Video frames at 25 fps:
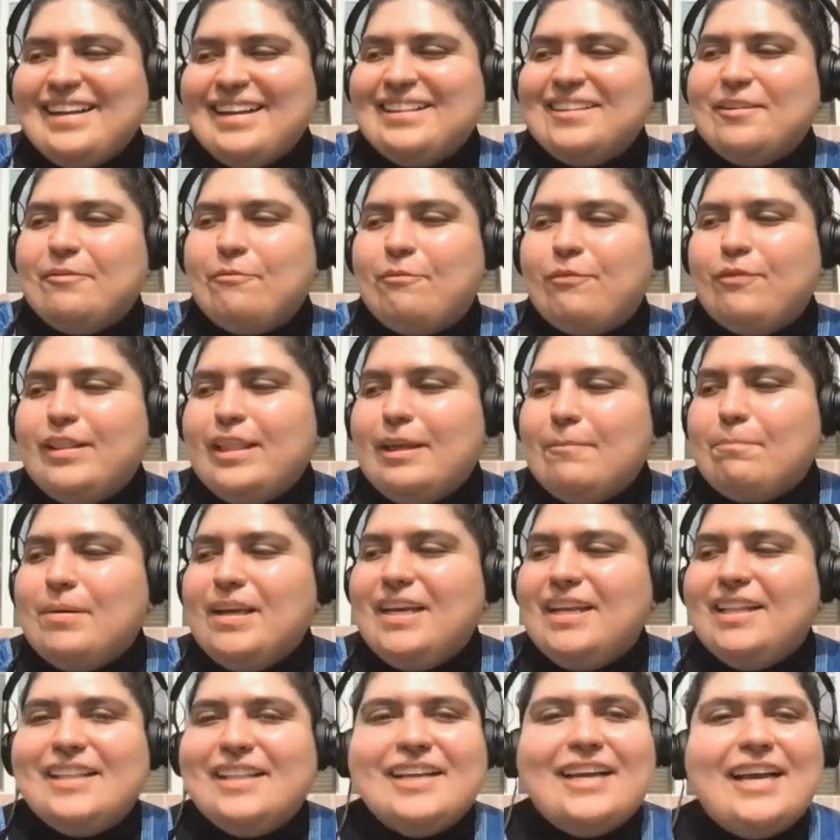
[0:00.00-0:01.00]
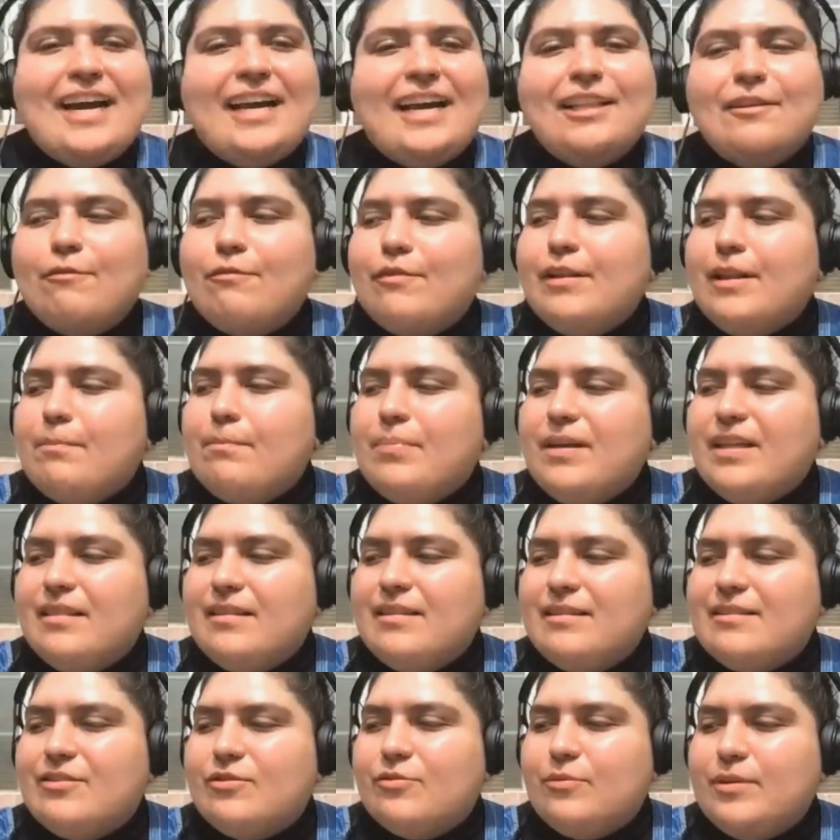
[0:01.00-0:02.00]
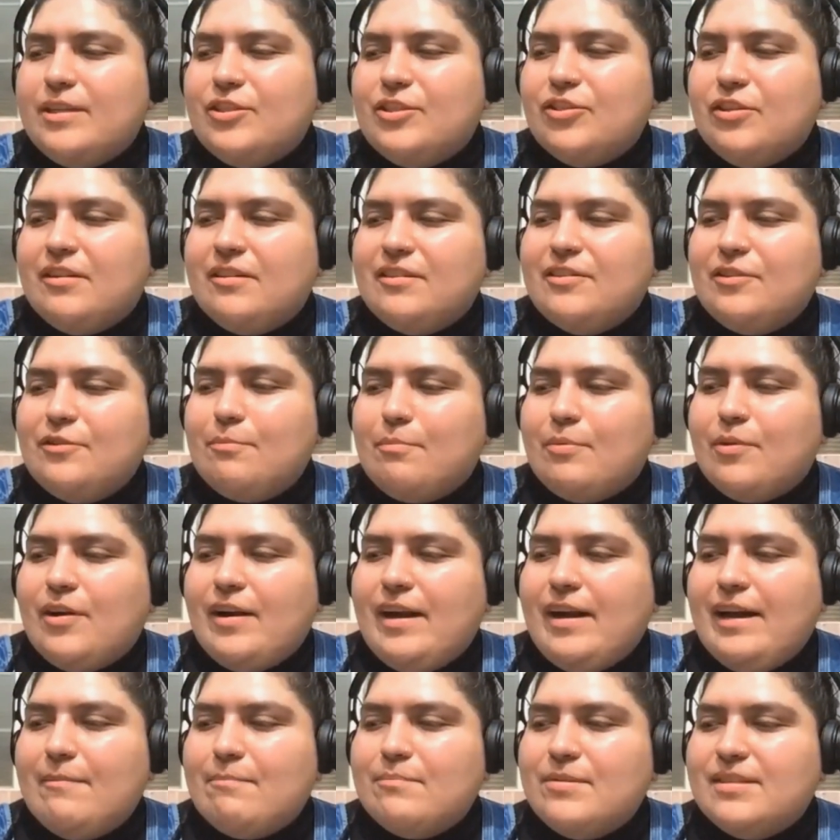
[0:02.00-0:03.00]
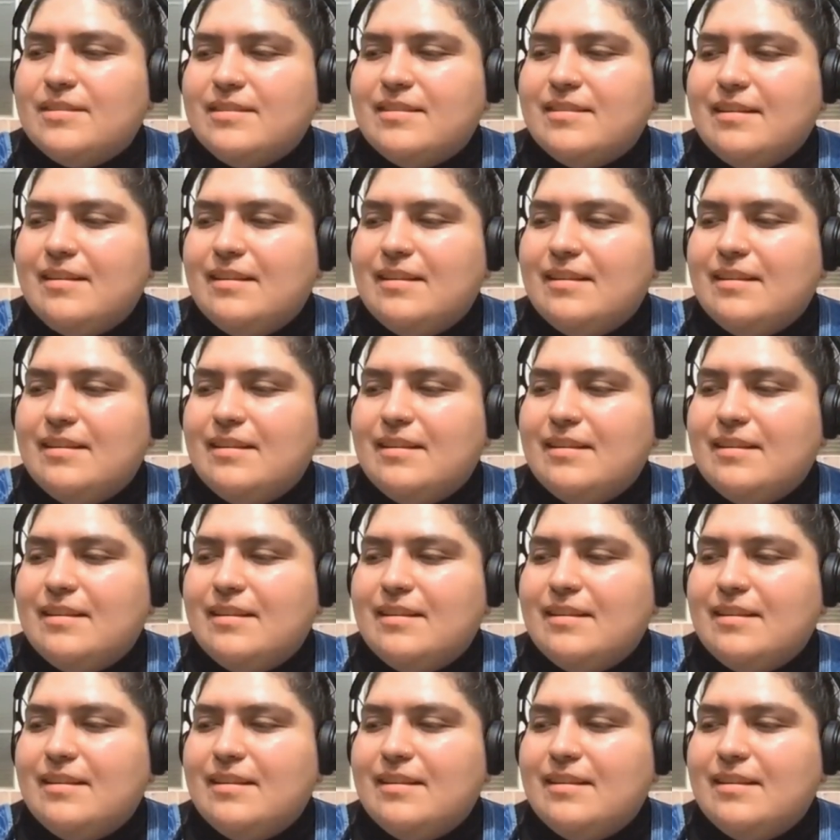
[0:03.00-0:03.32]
kind of flipping the switch on you, perhaps.